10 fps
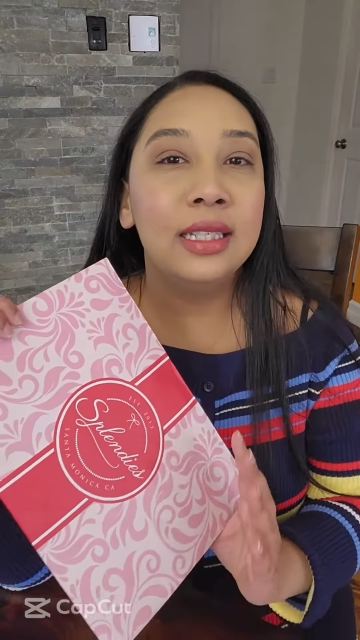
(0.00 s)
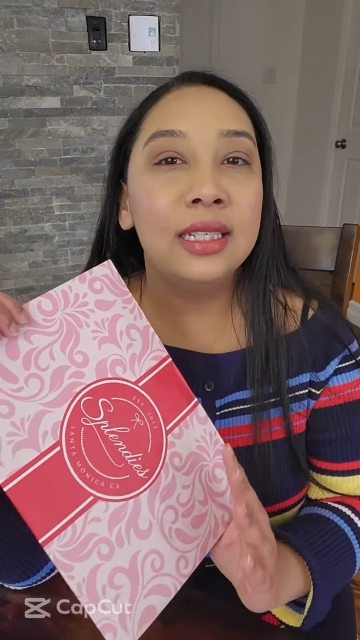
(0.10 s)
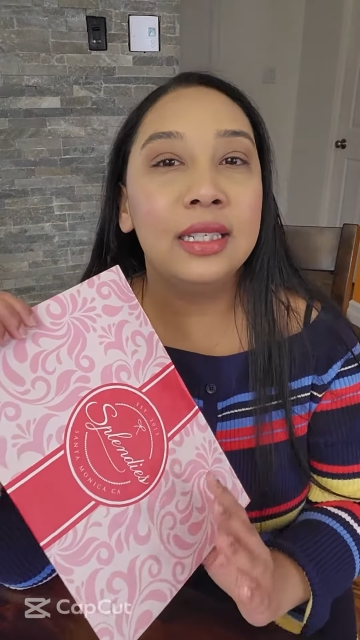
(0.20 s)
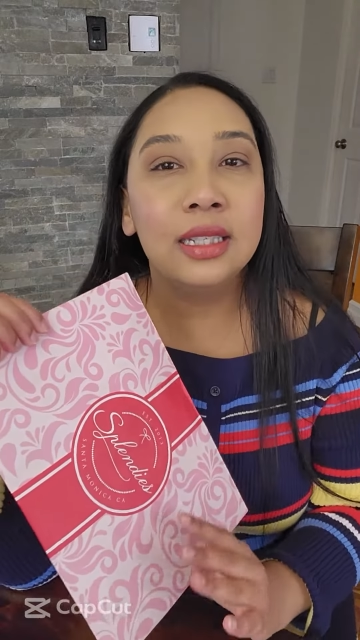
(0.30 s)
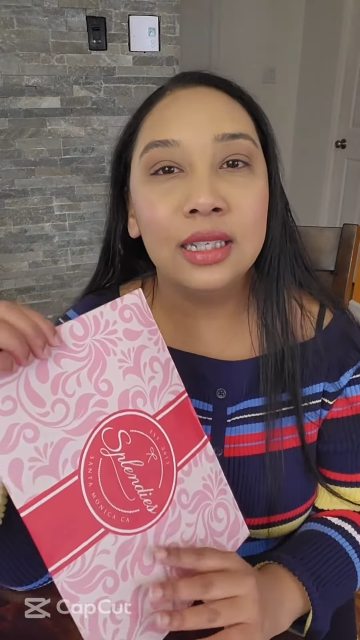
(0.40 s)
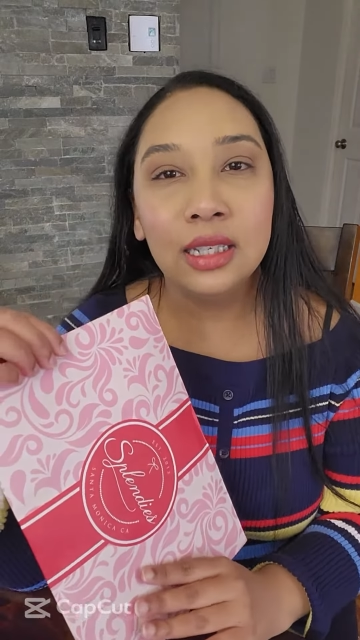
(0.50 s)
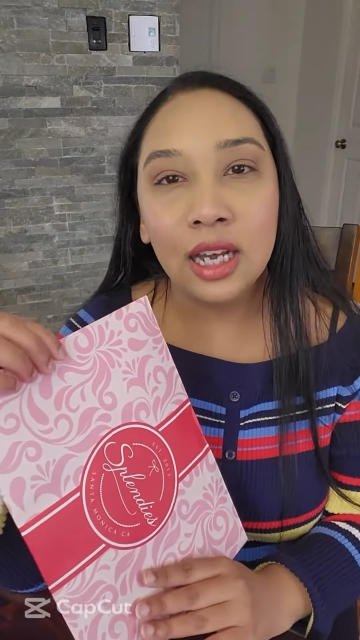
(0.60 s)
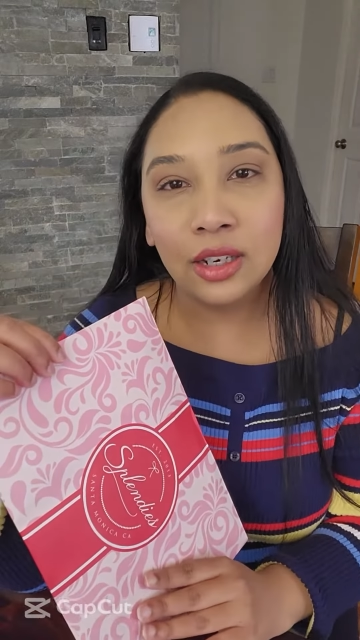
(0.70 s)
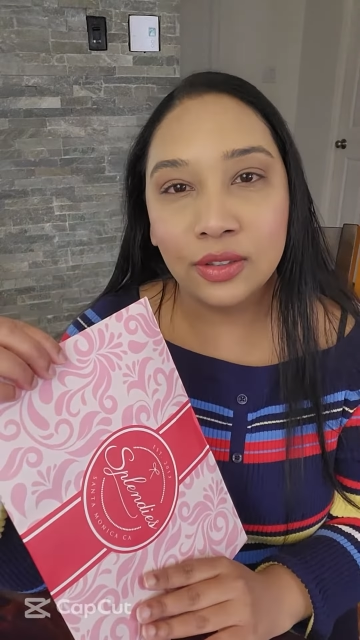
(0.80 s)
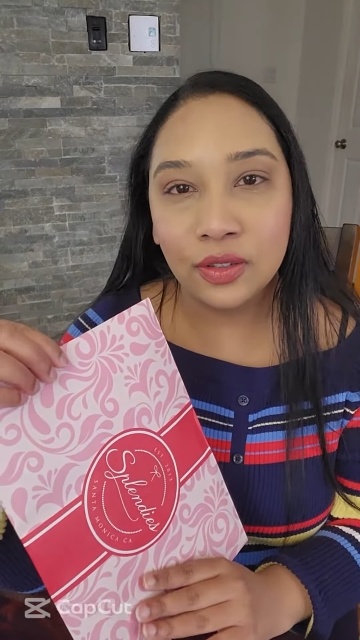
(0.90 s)
it is sixteen
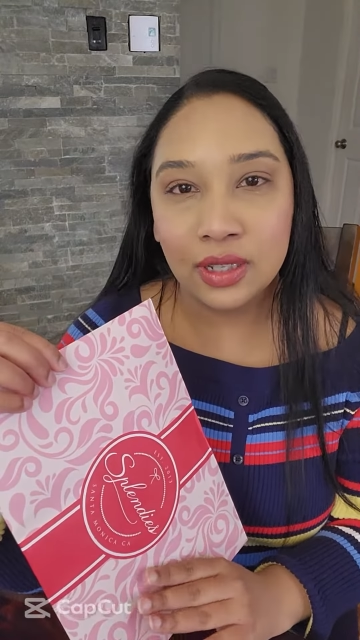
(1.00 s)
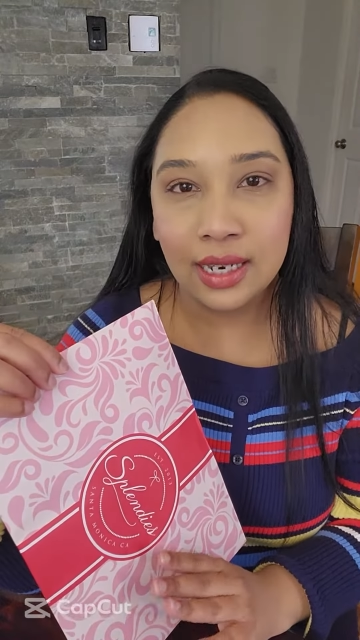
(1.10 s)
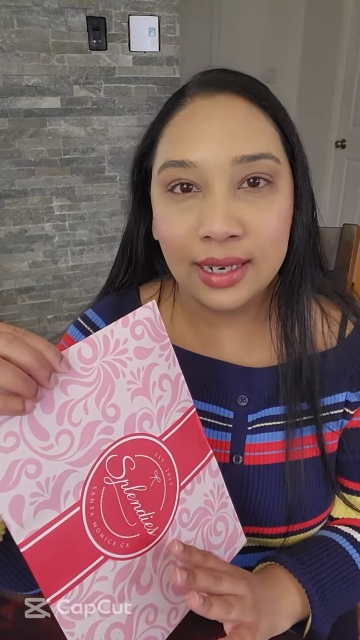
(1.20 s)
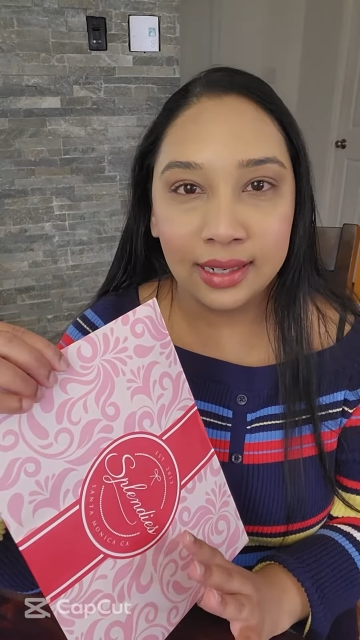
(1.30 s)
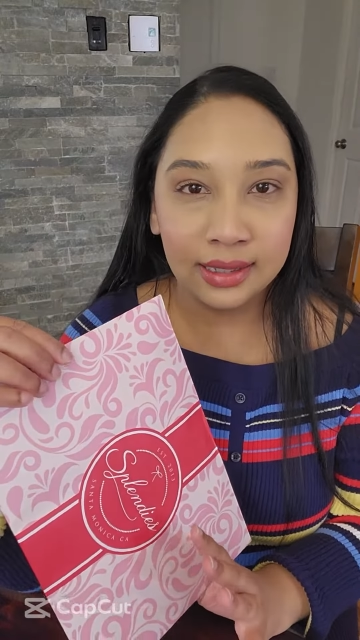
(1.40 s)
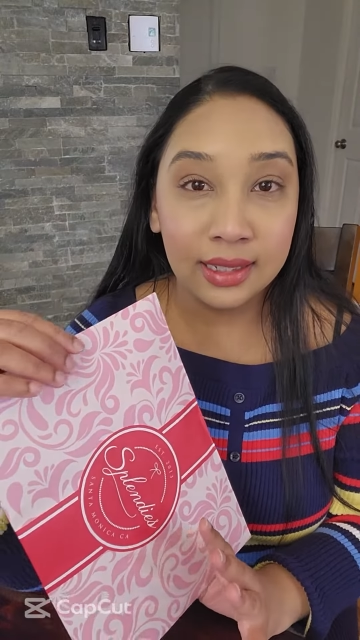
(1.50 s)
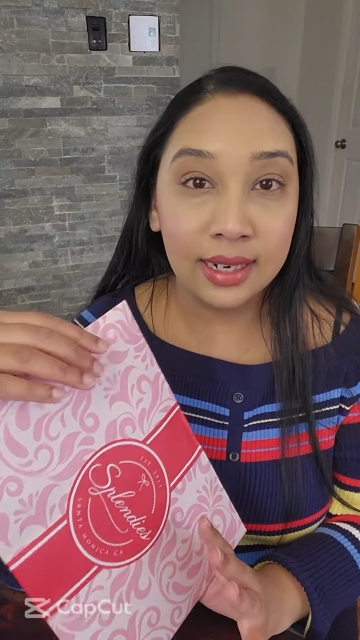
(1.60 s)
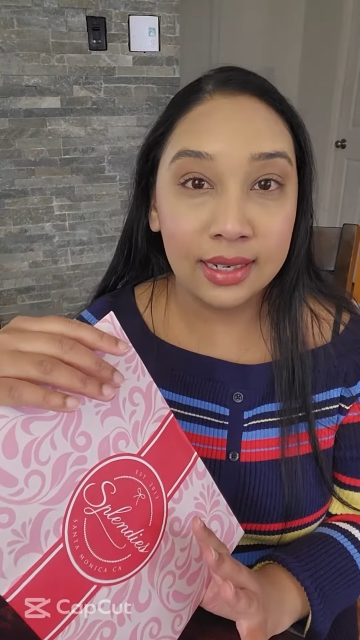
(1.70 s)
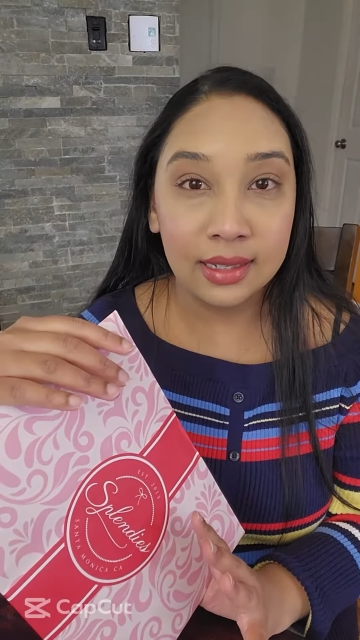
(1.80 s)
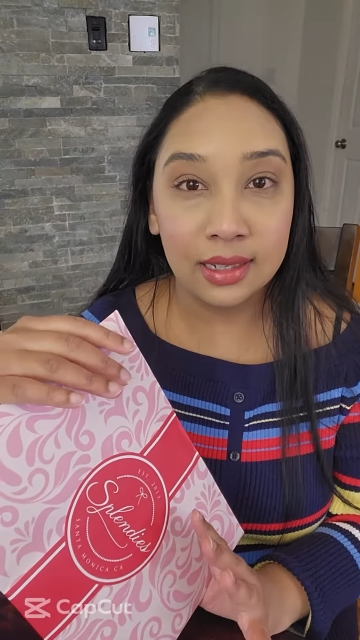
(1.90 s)

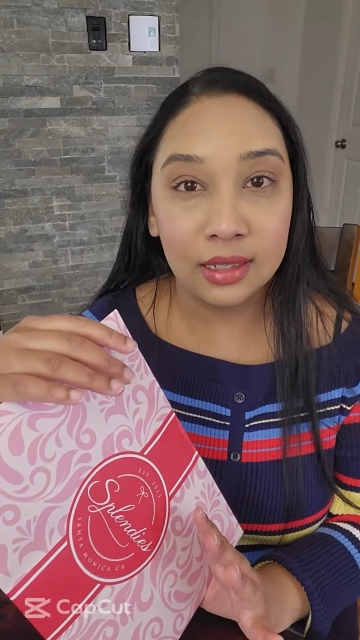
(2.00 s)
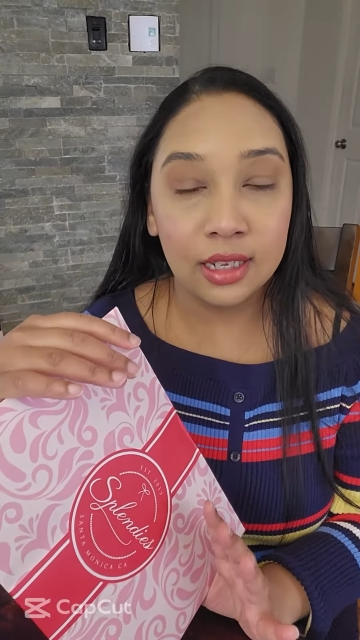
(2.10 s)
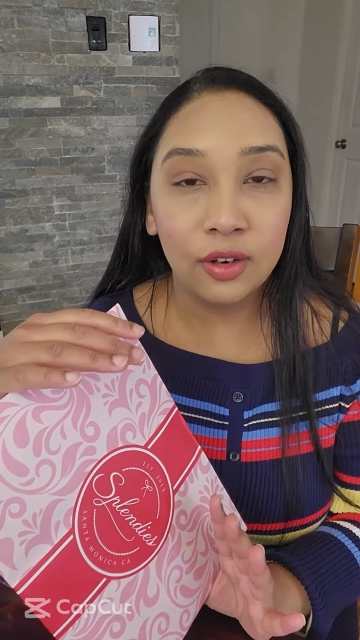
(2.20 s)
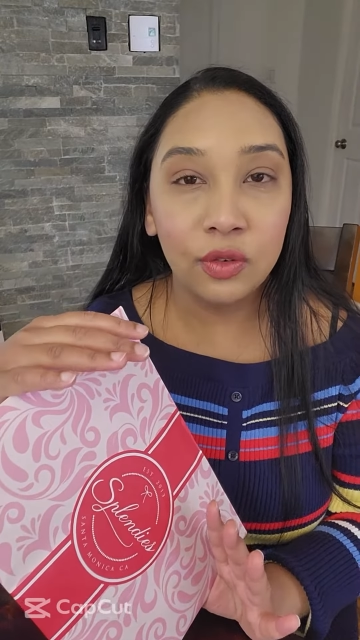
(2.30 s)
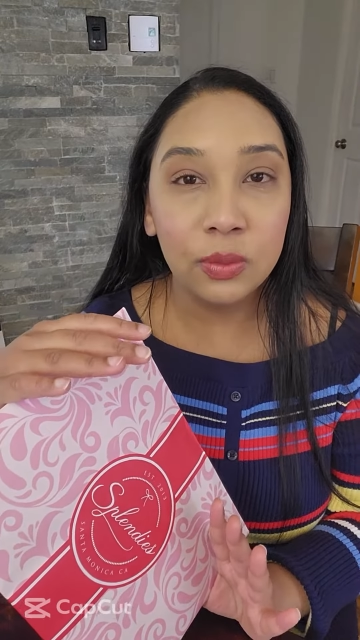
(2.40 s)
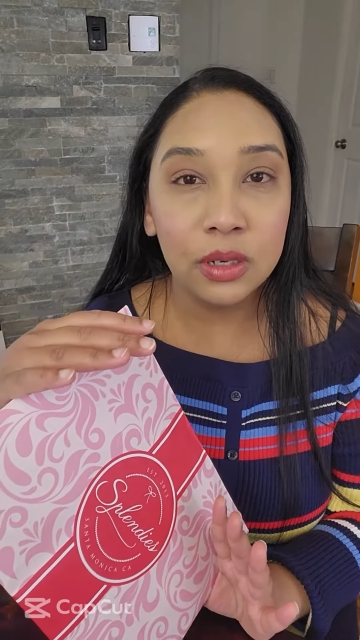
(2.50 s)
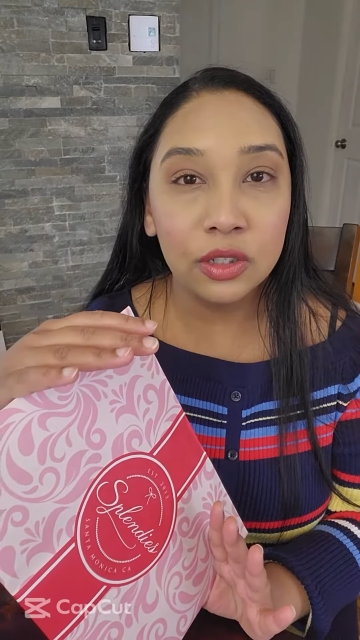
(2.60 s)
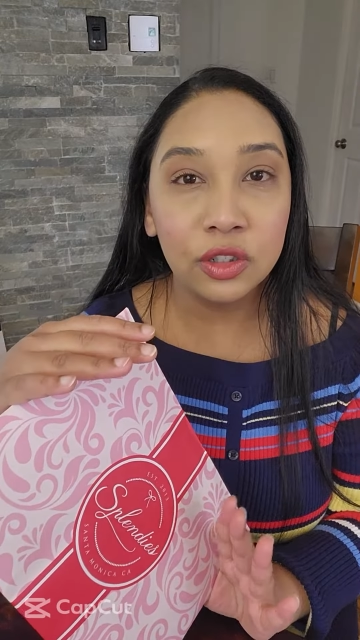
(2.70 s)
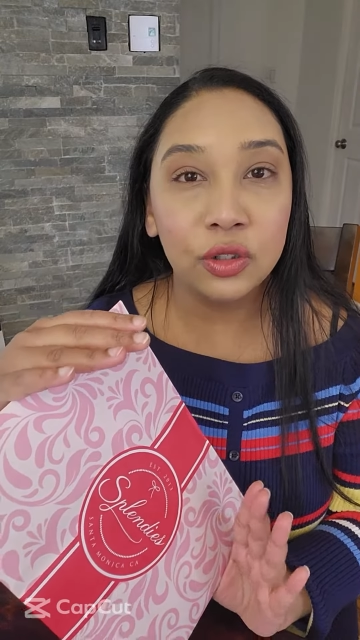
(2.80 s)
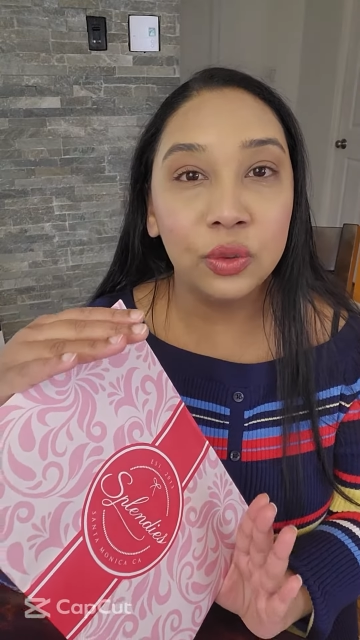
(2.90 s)
ninety-nine every month.